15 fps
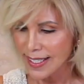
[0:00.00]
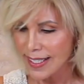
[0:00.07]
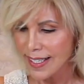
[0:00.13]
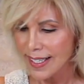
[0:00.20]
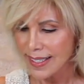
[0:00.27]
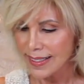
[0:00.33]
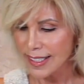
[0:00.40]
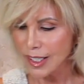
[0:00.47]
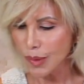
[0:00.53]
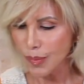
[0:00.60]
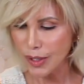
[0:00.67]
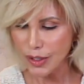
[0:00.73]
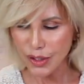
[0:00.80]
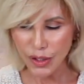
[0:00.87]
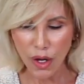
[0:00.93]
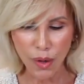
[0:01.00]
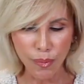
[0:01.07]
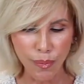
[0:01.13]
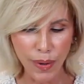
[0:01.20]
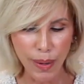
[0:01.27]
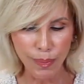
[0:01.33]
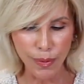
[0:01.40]
A little bit of salt
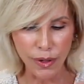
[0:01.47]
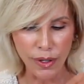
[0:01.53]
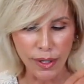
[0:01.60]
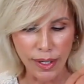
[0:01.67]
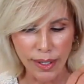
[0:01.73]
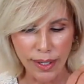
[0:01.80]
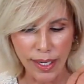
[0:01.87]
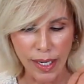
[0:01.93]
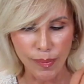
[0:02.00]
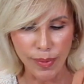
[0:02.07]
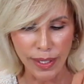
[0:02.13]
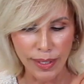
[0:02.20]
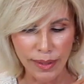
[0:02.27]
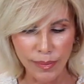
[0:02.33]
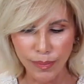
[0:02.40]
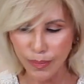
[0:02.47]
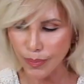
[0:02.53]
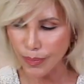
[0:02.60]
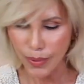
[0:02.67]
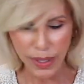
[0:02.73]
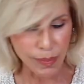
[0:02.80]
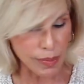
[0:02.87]
and pepper. I mean,
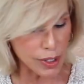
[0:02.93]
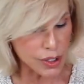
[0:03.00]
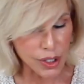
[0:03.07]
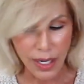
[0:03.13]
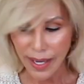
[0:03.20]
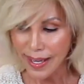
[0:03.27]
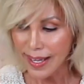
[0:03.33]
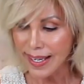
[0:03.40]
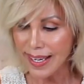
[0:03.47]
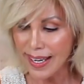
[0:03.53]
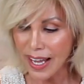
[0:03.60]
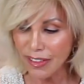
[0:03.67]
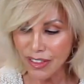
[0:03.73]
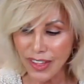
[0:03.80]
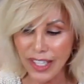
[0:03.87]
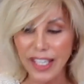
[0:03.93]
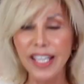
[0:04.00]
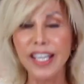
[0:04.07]
pretty much nothing